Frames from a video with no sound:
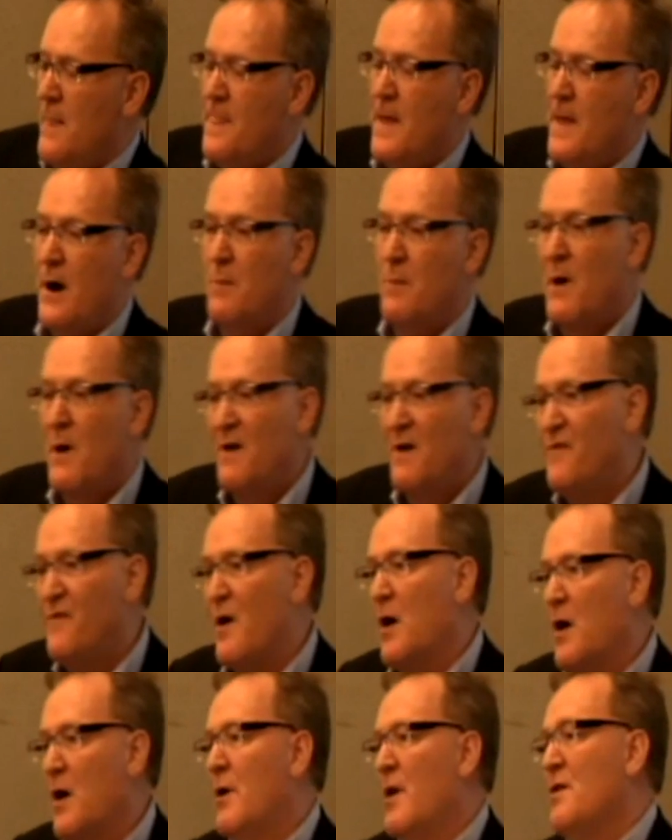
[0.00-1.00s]
They are by
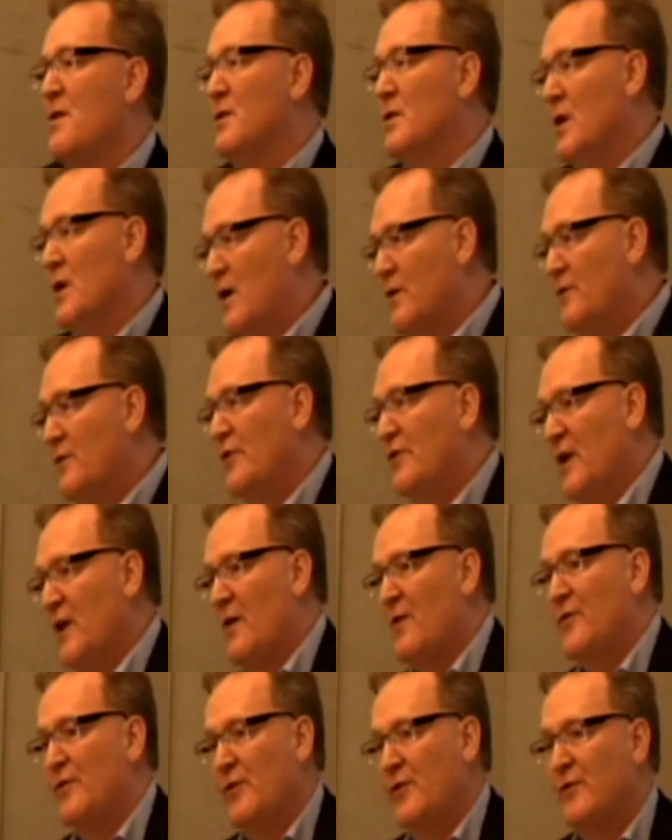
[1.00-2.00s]
far one of the largest
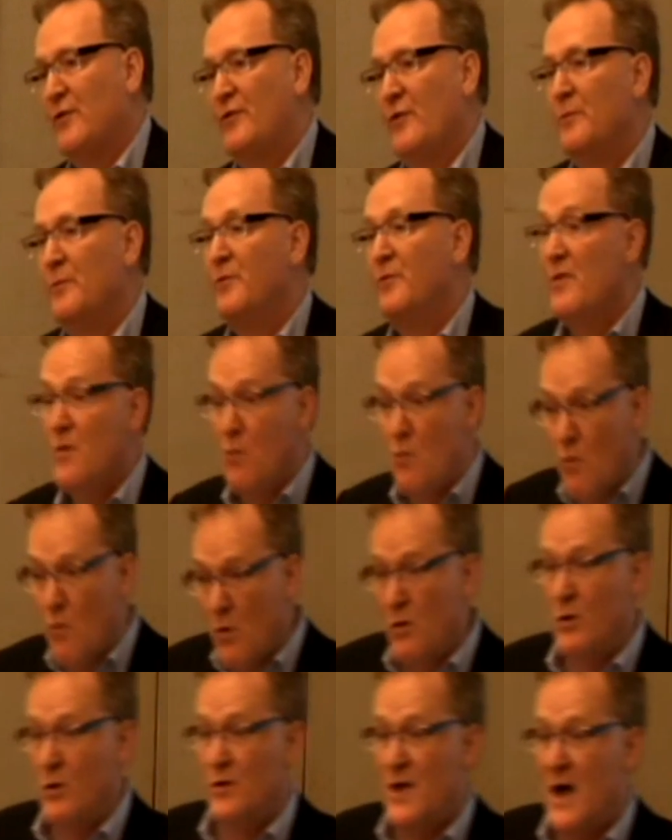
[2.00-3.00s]
health systems in the
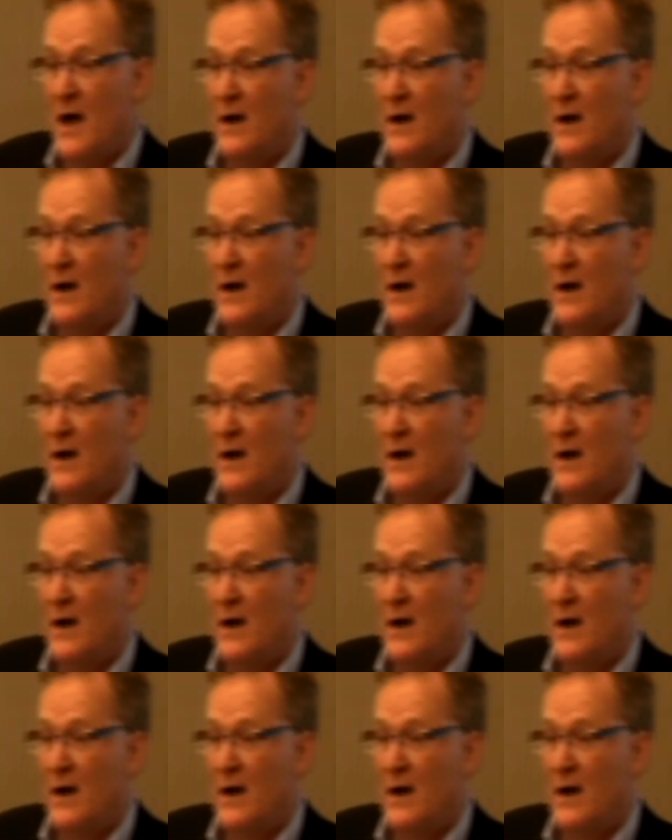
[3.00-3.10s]
world,